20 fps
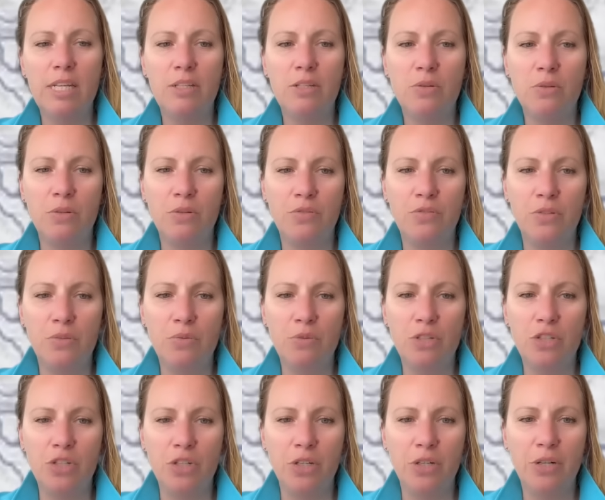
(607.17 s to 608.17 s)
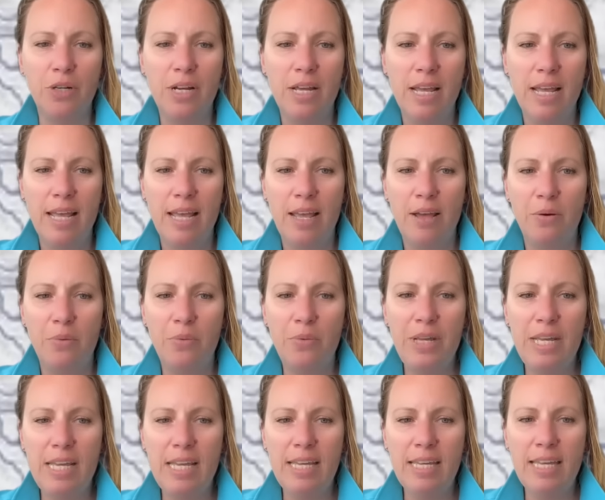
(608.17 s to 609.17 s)
to the future.
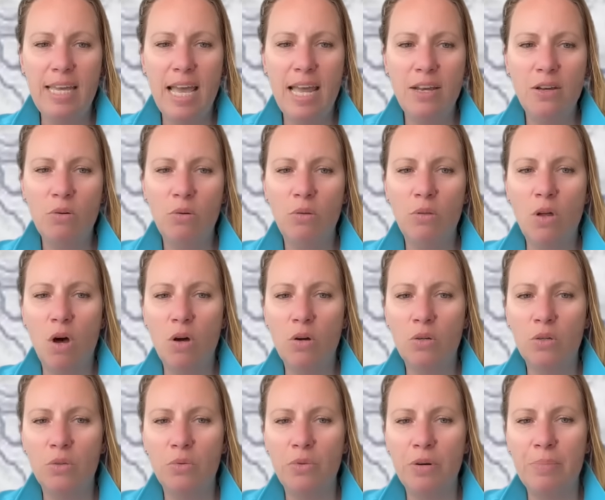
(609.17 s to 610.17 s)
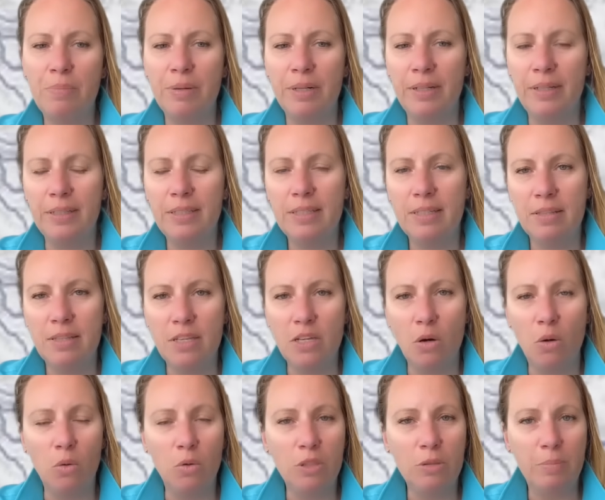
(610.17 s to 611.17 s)
We can no longer rebuild the
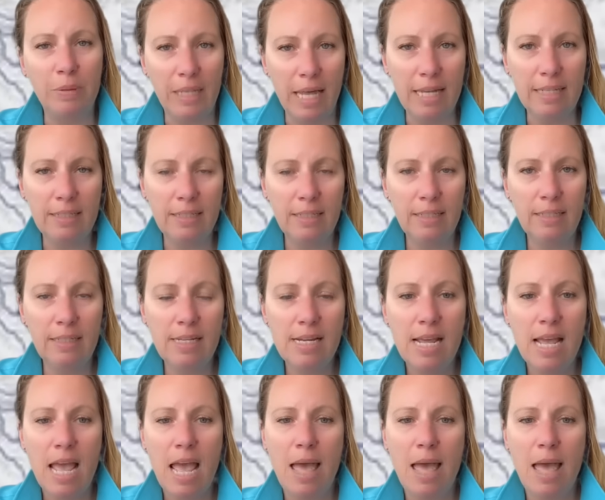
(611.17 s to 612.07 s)
old Blatten,